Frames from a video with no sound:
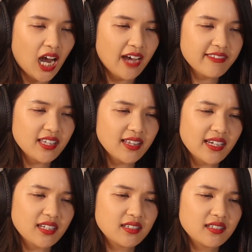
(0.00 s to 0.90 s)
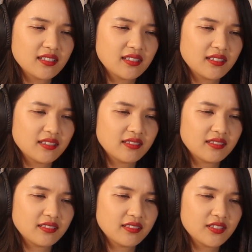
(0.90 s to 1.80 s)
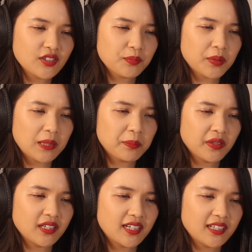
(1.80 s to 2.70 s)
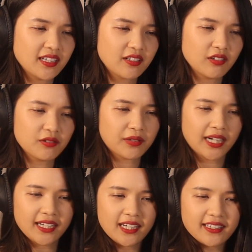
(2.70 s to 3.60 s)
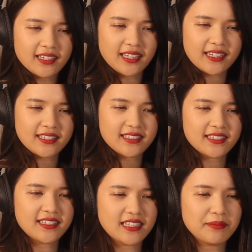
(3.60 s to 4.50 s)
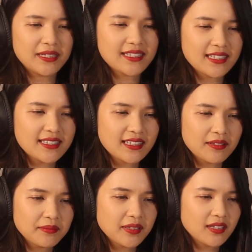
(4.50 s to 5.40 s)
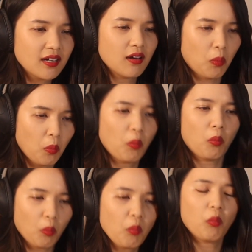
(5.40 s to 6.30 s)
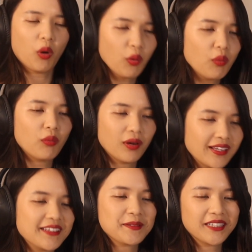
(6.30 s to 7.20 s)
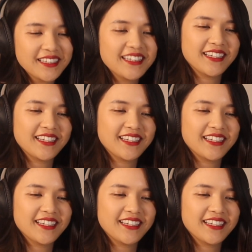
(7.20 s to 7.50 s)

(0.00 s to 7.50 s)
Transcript: Are they like... So people are like all red? Are they like demons and stuff? Like, oh, I like this part.